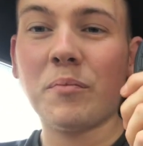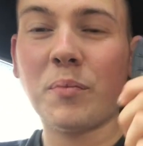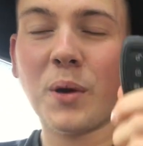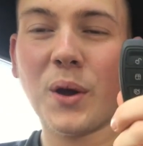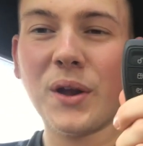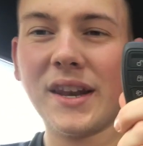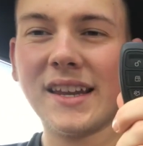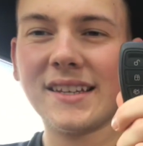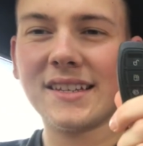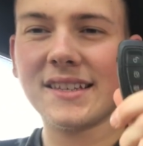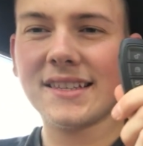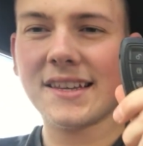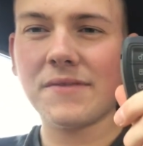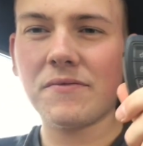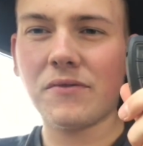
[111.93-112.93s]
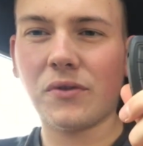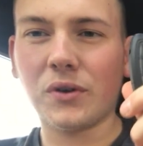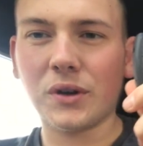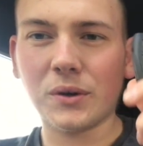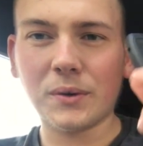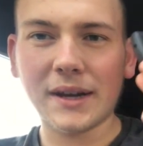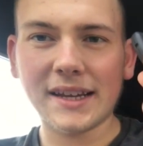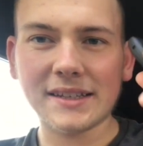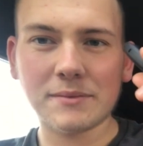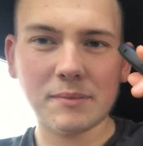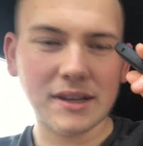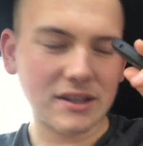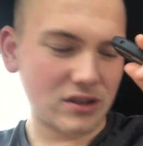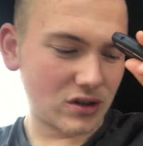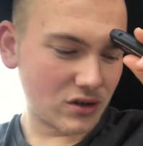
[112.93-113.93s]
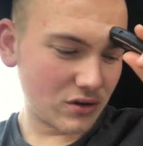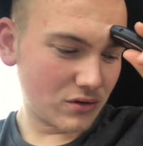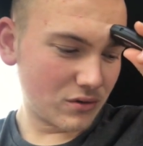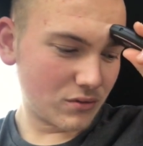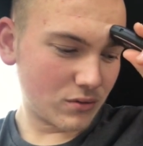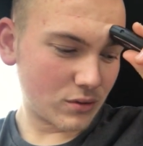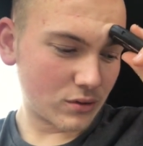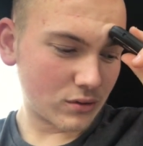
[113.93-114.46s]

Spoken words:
Putting this in tin foil is meant to